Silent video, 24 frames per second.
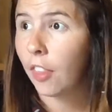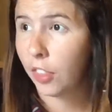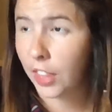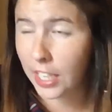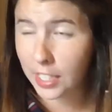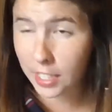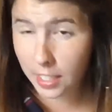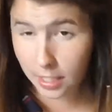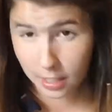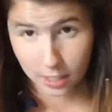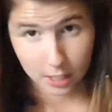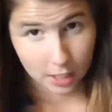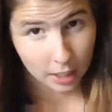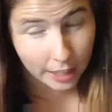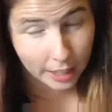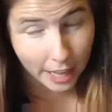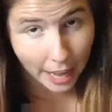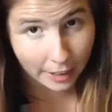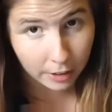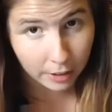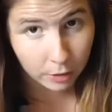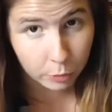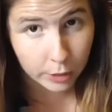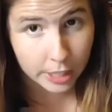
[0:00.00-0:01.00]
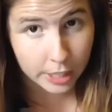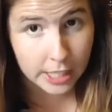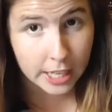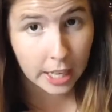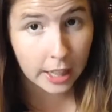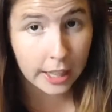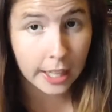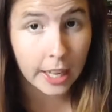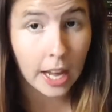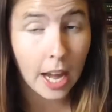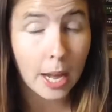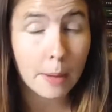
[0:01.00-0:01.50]
This is an Aladdin
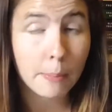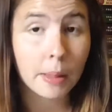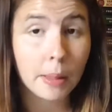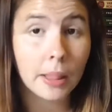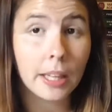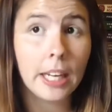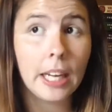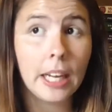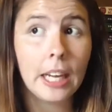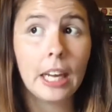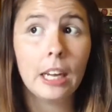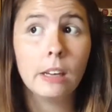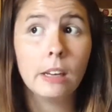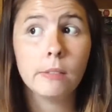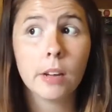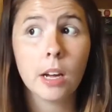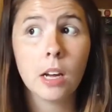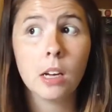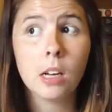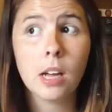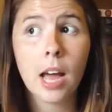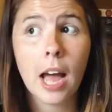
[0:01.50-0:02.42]
retelling, I believe,